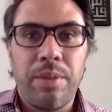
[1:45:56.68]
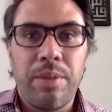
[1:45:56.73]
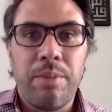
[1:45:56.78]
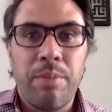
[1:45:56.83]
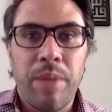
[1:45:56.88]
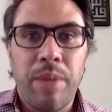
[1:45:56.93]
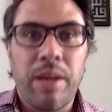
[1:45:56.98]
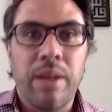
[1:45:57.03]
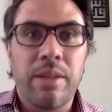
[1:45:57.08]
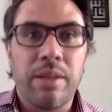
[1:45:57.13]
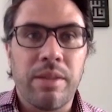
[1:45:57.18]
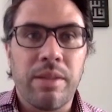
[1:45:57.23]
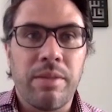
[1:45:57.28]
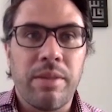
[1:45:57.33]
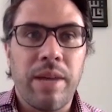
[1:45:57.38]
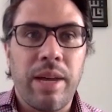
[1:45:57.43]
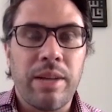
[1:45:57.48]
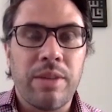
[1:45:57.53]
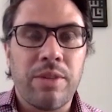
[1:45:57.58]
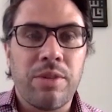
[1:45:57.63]
because of
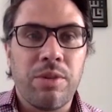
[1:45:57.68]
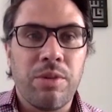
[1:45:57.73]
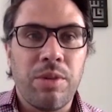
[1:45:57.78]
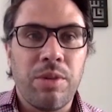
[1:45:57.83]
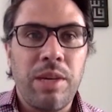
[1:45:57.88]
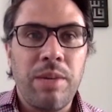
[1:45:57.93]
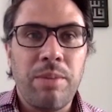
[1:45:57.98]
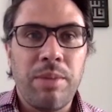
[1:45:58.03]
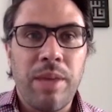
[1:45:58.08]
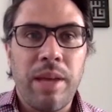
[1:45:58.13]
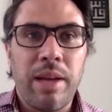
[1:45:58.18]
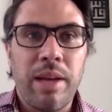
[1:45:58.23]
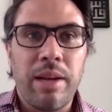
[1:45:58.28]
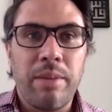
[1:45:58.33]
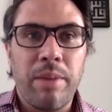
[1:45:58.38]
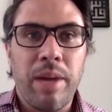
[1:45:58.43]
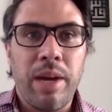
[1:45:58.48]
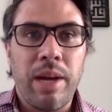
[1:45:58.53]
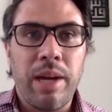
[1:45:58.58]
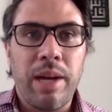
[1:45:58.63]
that. So keep that in
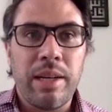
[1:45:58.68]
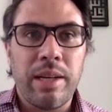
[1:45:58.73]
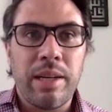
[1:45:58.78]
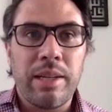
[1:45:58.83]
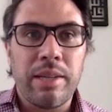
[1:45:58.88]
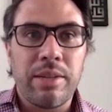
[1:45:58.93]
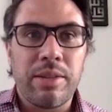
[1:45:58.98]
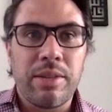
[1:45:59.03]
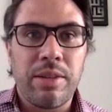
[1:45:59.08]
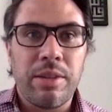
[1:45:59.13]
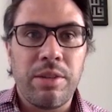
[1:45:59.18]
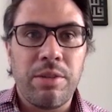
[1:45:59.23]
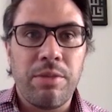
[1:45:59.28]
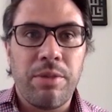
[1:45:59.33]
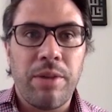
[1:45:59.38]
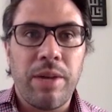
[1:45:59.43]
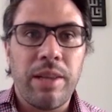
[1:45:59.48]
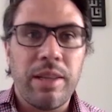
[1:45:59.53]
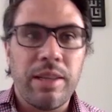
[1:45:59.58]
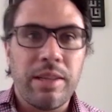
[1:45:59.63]
mind as you
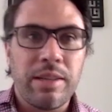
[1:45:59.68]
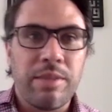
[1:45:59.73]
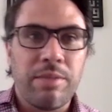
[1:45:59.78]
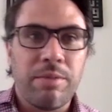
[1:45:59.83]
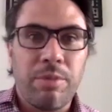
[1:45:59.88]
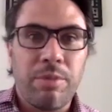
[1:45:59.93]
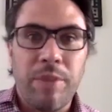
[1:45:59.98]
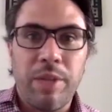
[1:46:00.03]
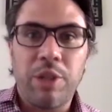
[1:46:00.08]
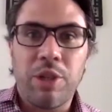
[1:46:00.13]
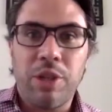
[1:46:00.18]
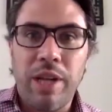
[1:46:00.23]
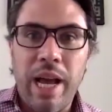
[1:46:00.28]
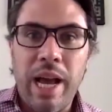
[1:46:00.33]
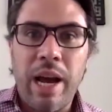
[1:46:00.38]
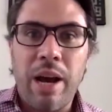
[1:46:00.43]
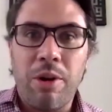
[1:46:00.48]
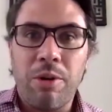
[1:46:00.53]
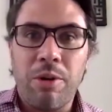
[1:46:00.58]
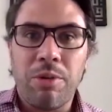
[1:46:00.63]
find this information
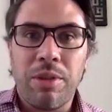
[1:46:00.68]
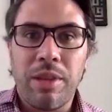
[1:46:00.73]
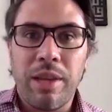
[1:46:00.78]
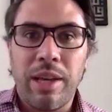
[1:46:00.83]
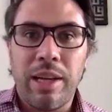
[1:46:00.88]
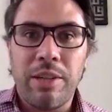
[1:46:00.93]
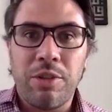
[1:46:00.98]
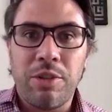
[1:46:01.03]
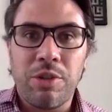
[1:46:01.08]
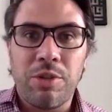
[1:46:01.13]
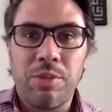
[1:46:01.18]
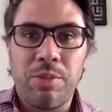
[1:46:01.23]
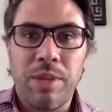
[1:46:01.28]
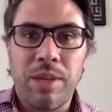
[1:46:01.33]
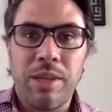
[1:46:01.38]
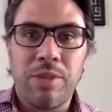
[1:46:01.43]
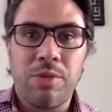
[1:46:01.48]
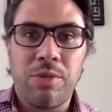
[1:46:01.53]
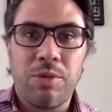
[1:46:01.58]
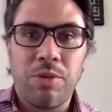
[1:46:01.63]
out, that just
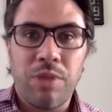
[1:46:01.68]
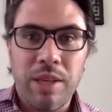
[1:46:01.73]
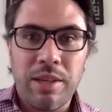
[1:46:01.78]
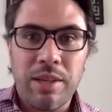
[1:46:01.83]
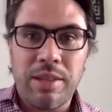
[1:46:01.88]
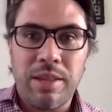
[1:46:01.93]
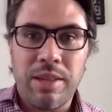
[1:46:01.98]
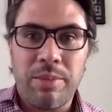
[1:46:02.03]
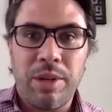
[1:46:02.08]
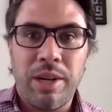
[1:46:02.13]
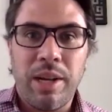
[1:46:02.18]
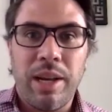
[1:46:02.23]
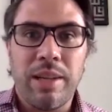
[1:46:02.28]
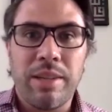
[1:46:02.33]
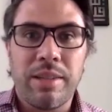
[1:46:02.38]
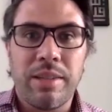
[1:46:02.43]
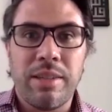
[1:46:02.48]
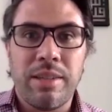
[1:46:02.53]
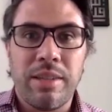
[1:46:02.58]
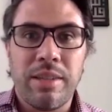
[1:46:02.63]
because you think someone
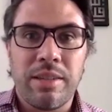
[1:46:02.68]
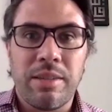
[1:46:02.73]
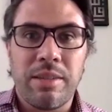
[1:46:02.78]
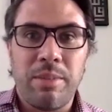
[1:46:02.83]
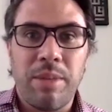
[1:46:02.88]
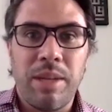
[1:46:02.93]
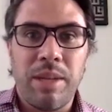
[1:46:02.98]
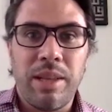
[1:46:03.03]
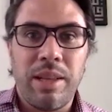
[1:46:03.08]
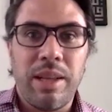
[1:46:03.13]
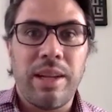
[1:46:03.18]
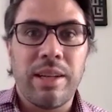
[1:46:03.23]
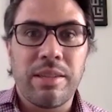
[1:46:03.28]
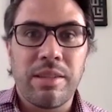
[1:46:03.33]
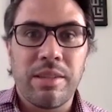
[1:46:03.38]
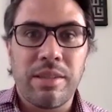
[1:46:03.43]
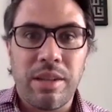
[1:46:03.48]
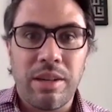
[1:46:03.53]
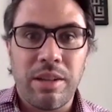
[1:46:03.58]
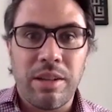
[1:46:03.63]
has it doesn't mean they
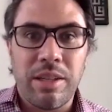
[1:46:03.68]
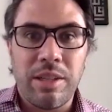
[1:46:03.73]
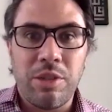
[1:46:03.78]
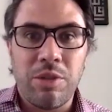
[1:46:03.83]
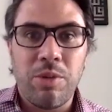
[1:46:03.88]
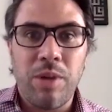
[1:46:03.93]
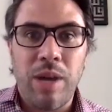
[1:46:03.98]
necessarily do